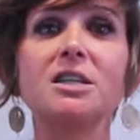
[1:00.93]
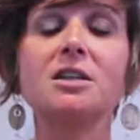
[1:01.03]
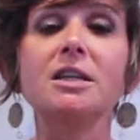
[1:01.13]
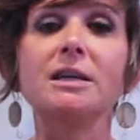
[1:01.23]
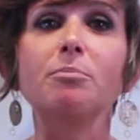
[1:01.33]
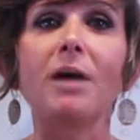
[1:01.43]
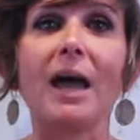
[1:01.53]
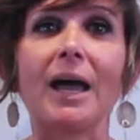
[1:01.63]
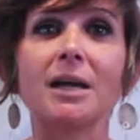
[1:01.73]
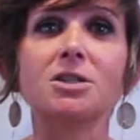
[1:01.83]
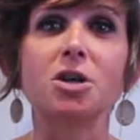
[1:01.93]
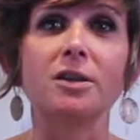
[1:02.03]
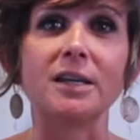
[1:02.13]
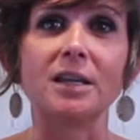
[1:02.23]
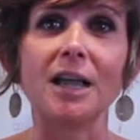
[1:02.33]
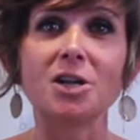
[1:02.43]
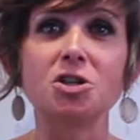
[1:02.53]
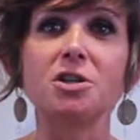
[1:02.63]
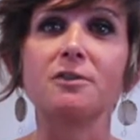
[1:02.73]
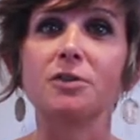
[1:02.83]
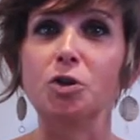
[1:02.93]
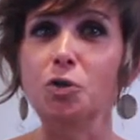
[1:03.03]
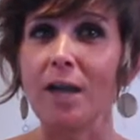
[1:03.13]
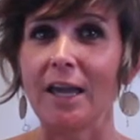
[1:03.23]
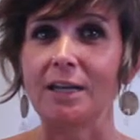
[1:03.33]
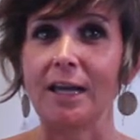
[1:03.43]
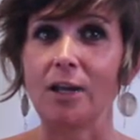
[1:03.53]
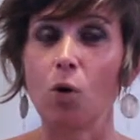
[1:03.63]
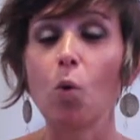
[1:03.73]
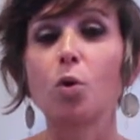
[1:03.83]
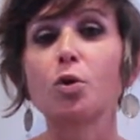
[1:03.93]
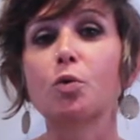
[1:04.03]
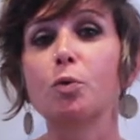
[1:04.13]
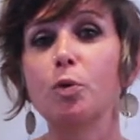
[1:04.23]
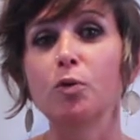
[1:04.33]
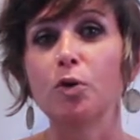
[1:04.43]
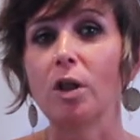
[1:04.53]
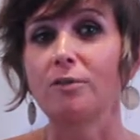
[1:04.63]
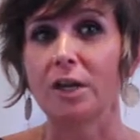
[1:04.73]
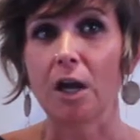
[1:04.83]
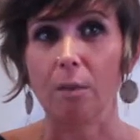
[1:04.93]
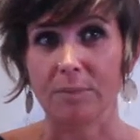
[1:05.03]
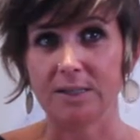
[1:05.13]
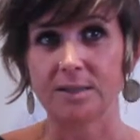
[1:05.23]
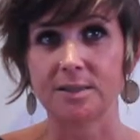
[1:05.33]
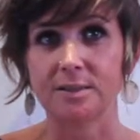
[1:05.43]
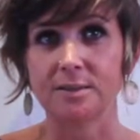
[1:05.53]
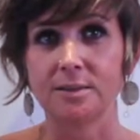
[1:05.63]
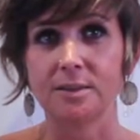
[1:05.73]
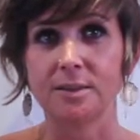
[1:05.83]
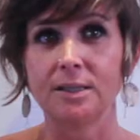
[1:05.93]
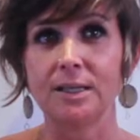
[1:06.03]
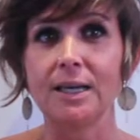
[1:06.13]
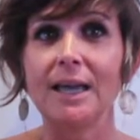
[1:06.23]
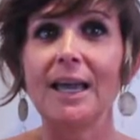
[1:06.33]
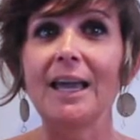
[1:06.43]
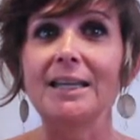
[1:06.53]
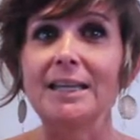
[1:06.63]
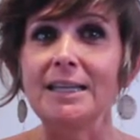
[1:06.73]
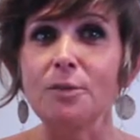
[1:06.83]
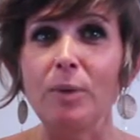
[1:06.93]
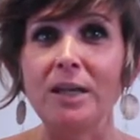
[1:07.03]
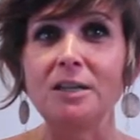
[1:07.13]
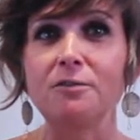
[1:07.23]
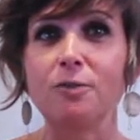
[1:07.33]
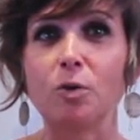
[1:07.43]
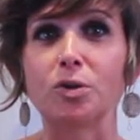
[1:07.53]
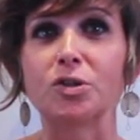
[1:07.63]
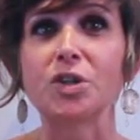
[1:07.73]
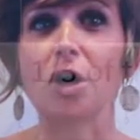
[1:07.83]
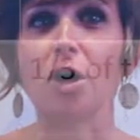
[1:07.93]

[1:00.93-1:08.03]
little impact on the election of a new candidate or the removal of incumbents. And independent voters